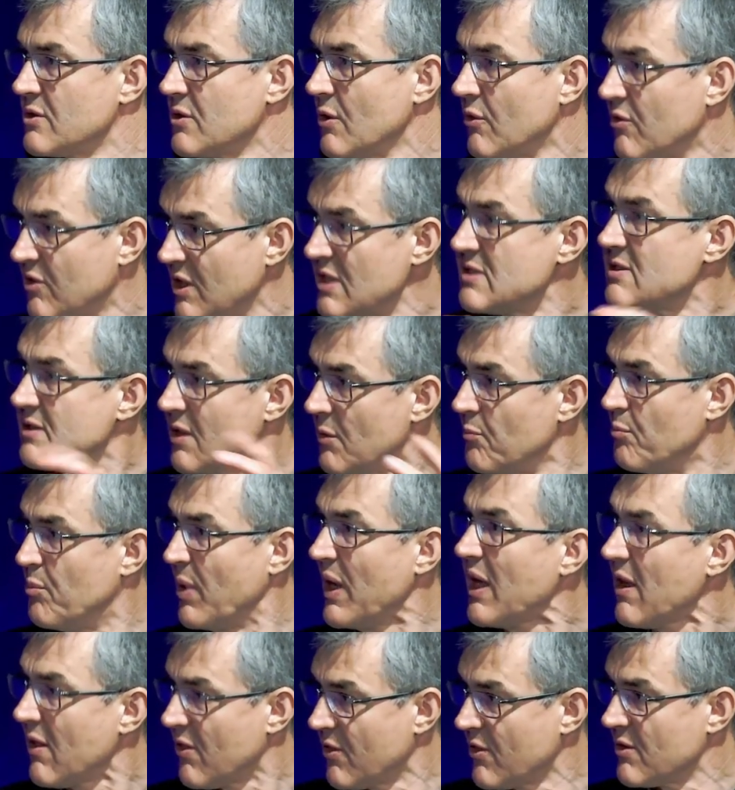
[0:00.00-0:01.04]
So this
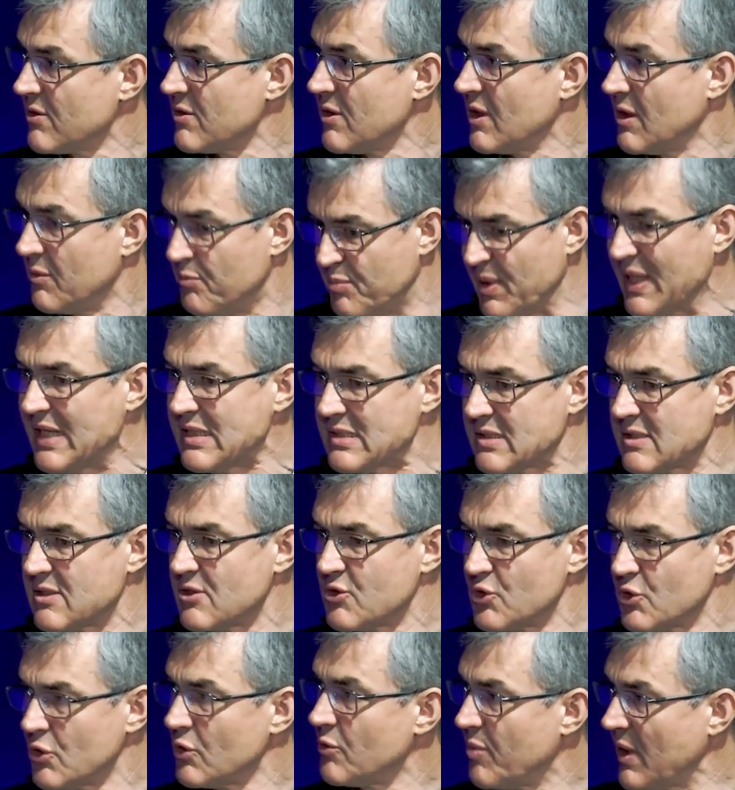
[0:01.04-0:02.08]
abyss
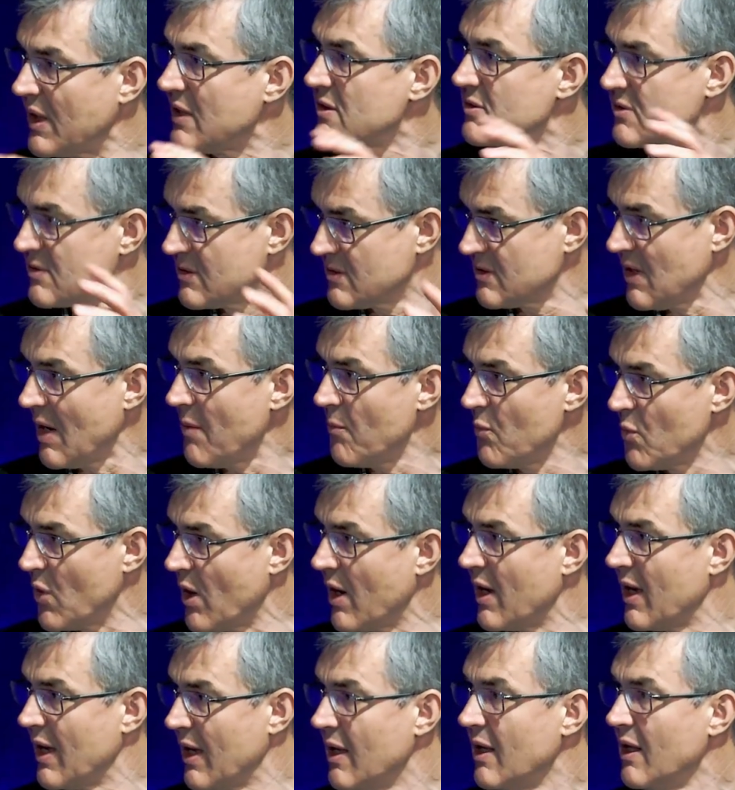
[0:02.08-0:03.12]
should be
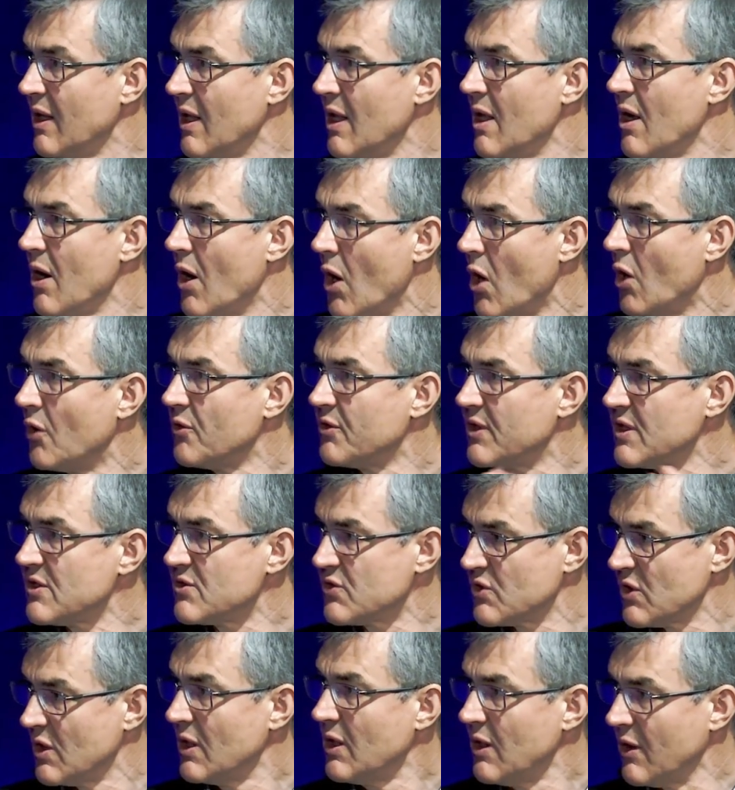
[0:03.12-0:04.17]
somewhere on
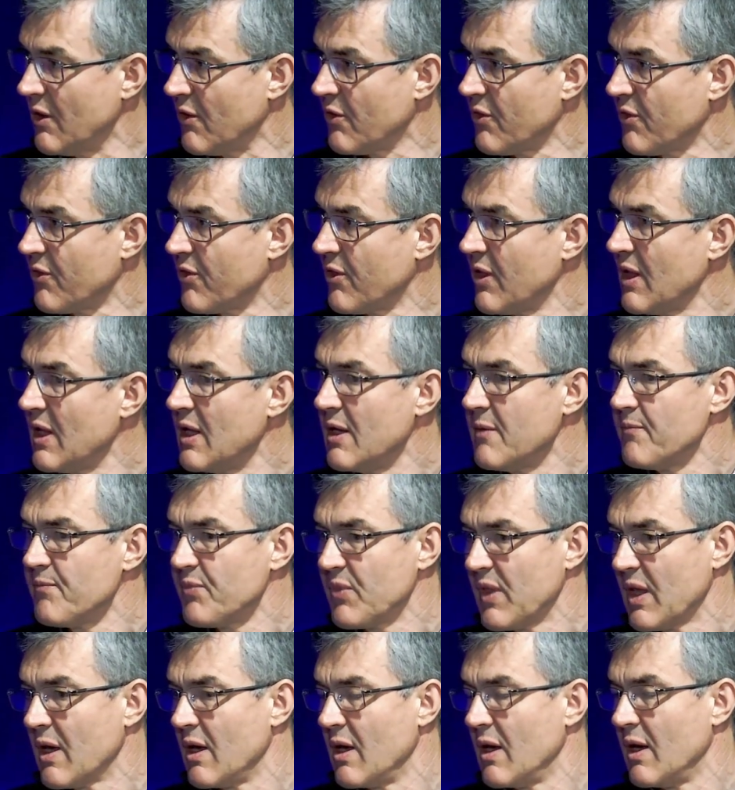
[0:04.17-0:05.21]
this earth.
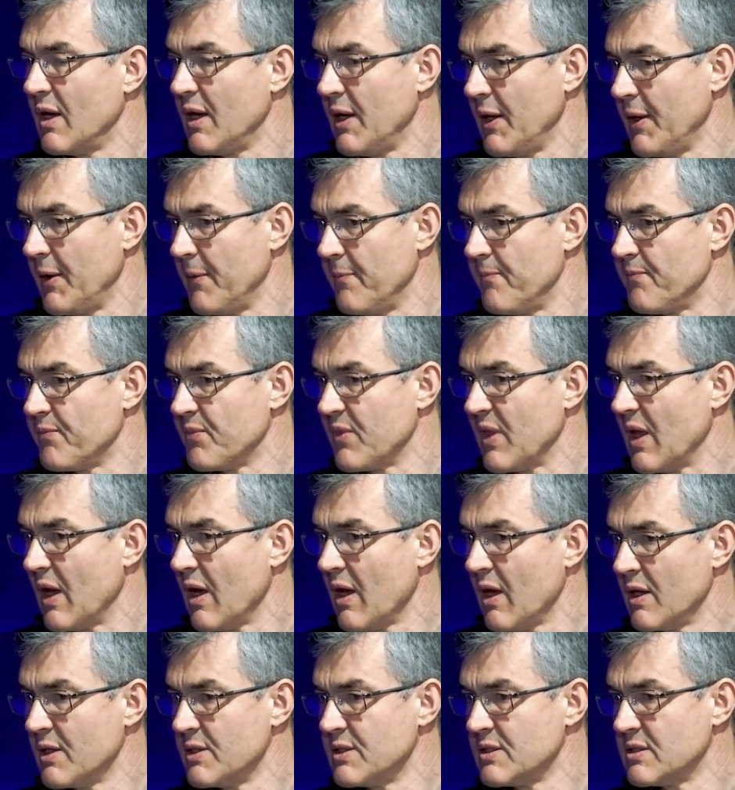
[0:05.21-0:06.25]

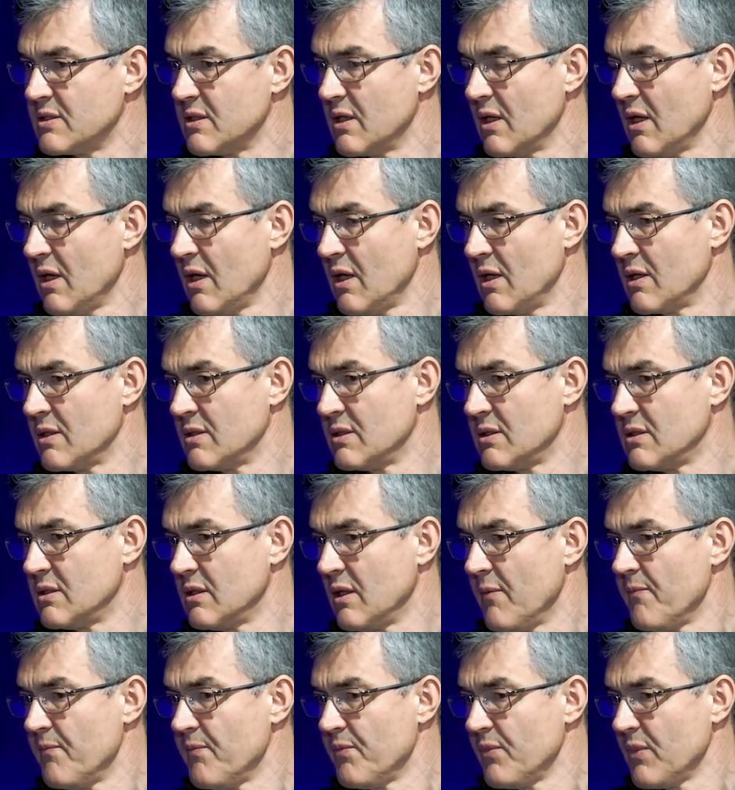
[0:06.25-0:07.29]
And
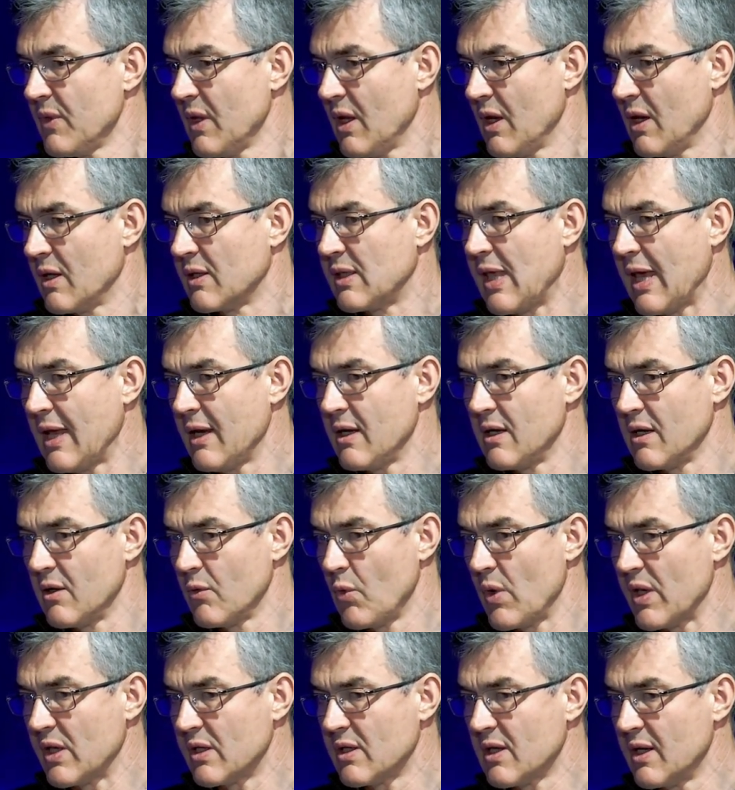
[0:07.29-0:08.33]
again,
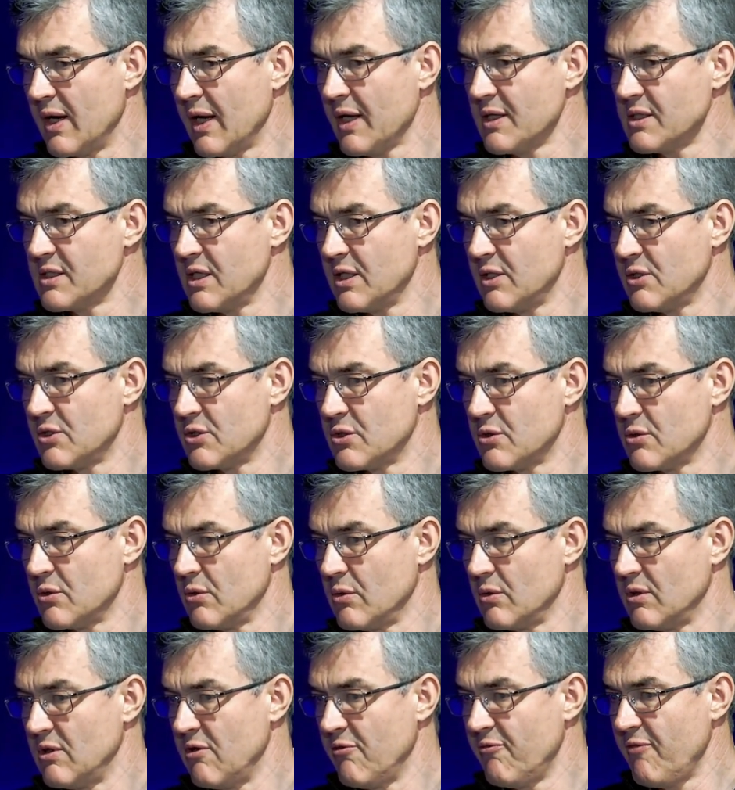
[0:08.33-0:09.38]
we connect it
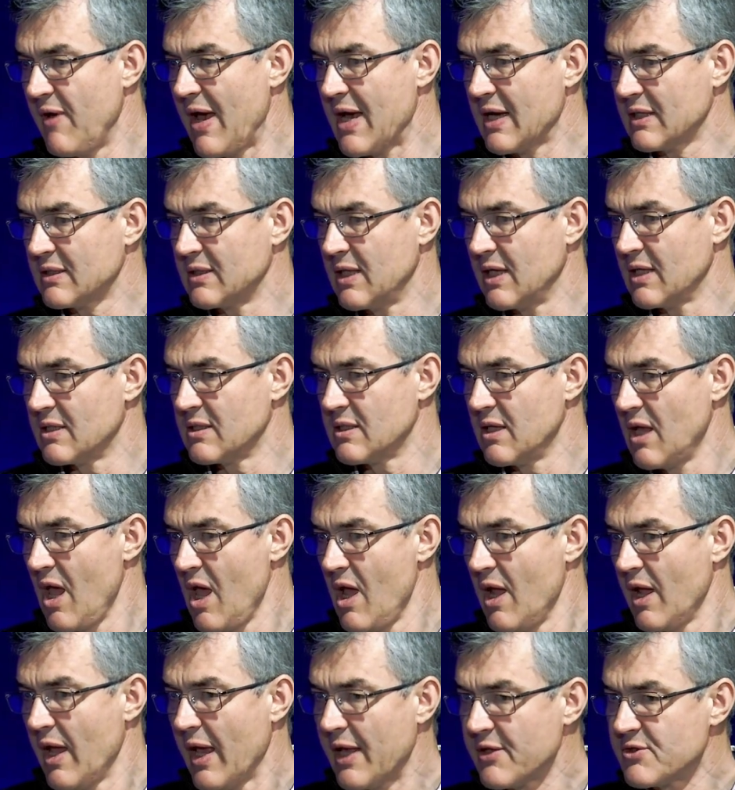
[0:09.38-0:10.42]
to the fact that
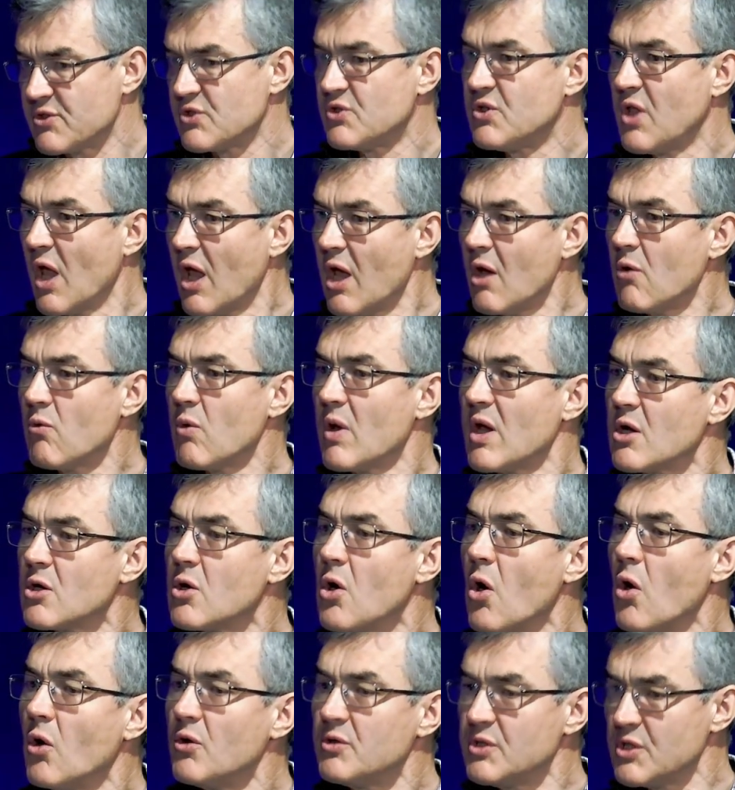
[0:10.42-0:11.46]
it's there where
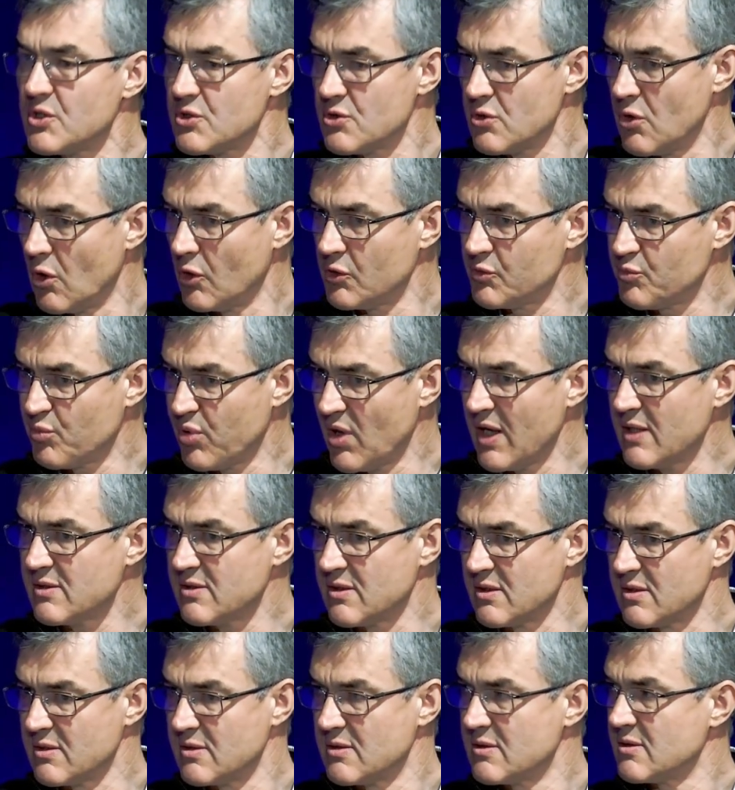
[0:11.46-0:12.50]
God is not
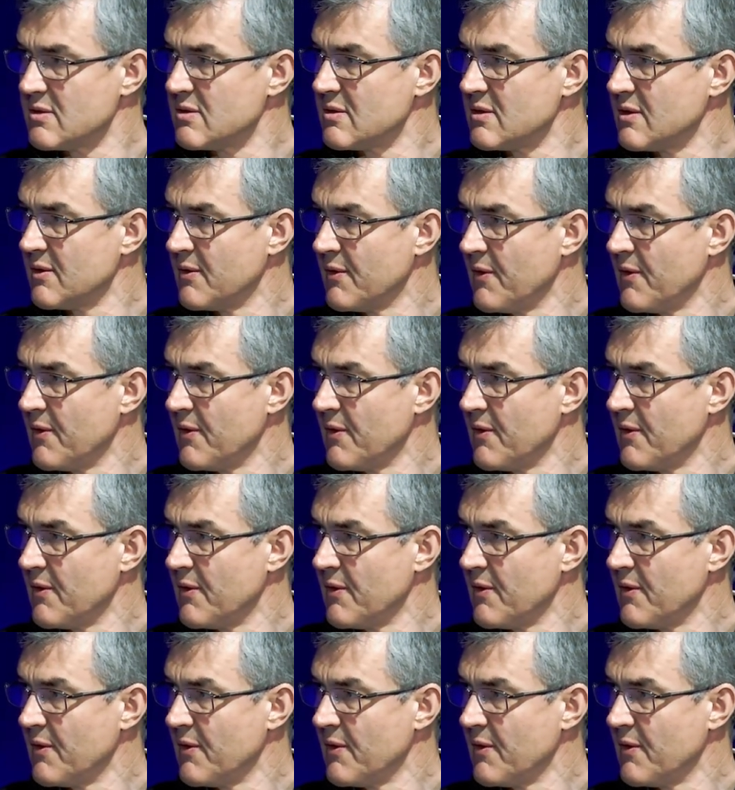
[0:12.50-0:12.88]
present.